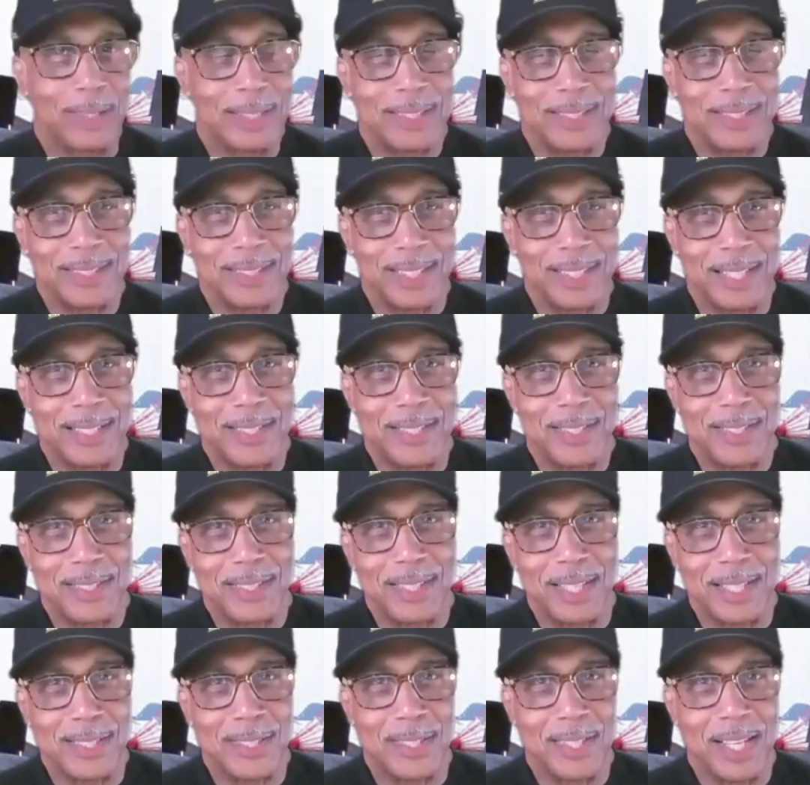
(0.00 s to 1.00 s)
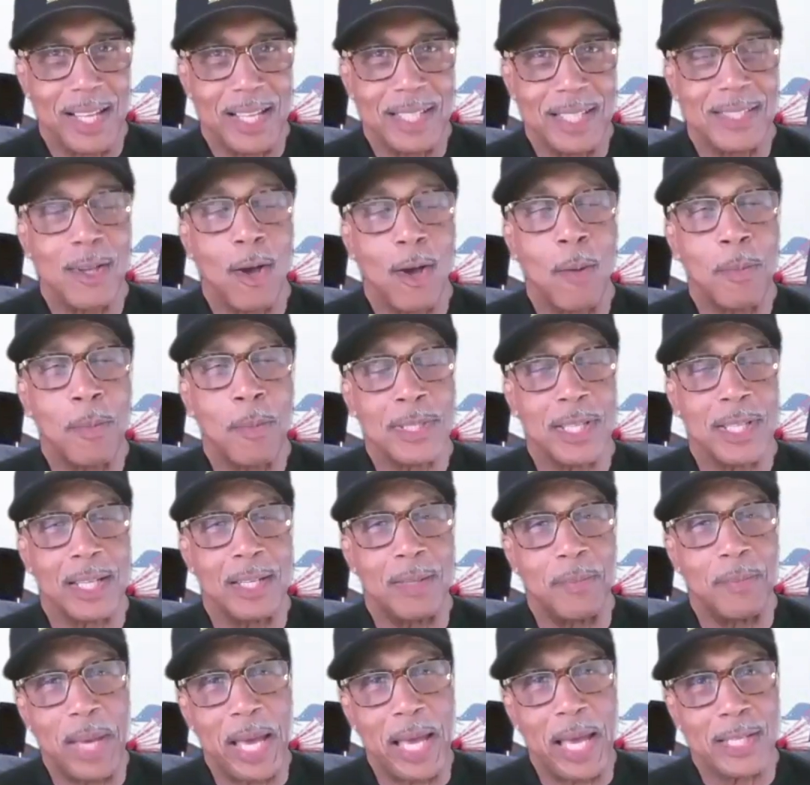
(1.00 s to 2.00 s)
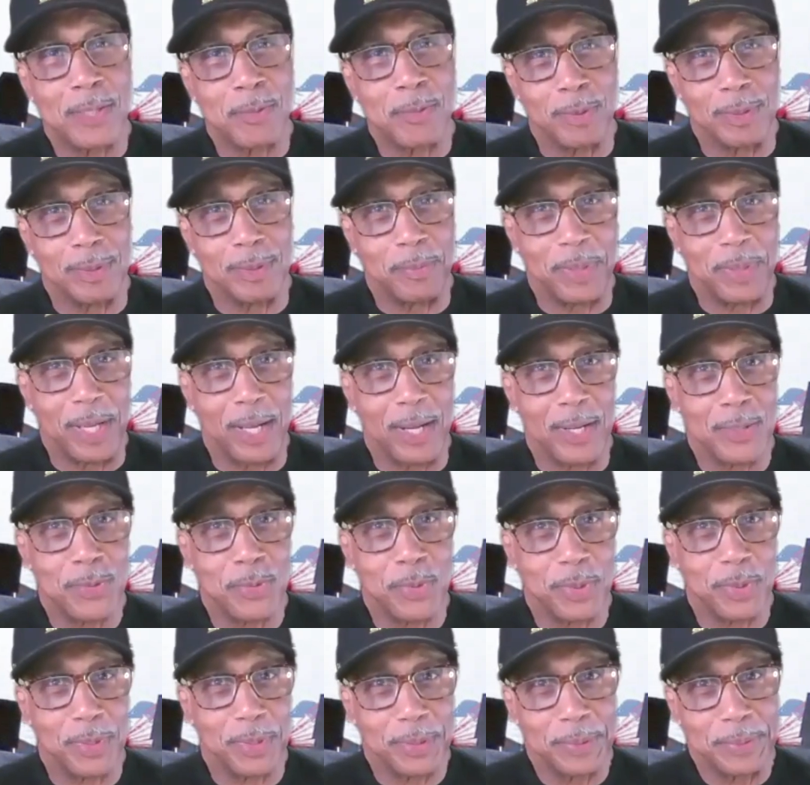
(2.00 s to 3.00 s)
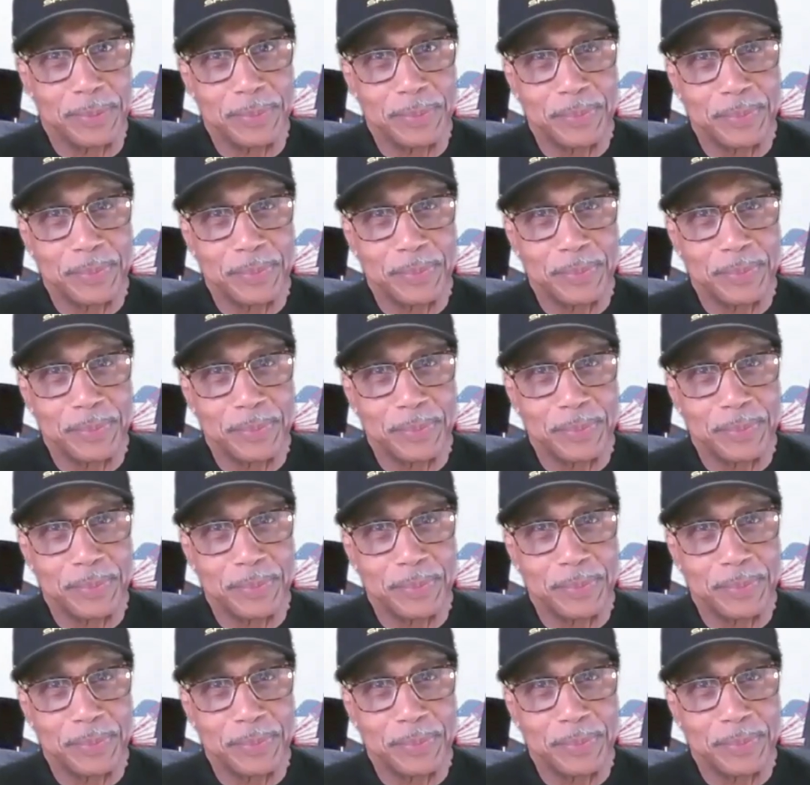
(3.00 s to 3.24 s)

it's almost unimaginable, to be honest with you.